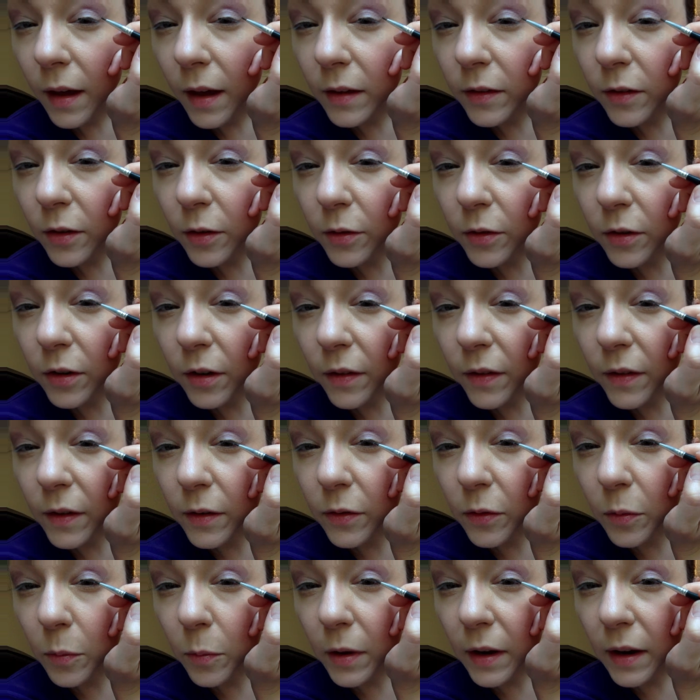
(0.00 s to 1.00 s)
I told y'all
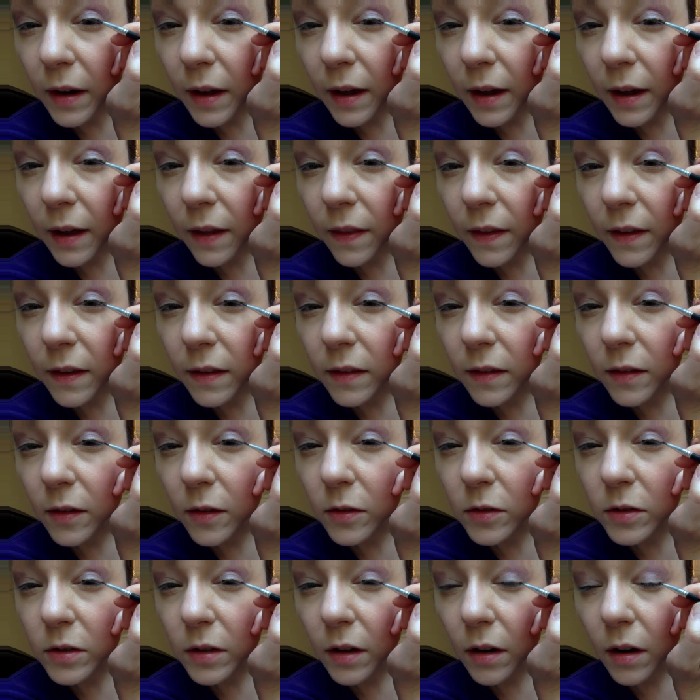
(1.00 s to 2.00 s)
there's one eye that's
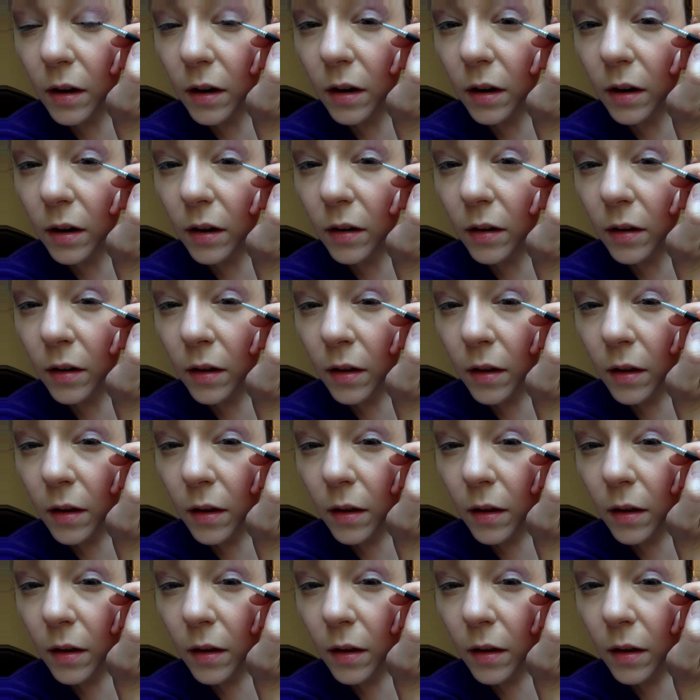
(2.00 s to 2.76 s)
usually harder.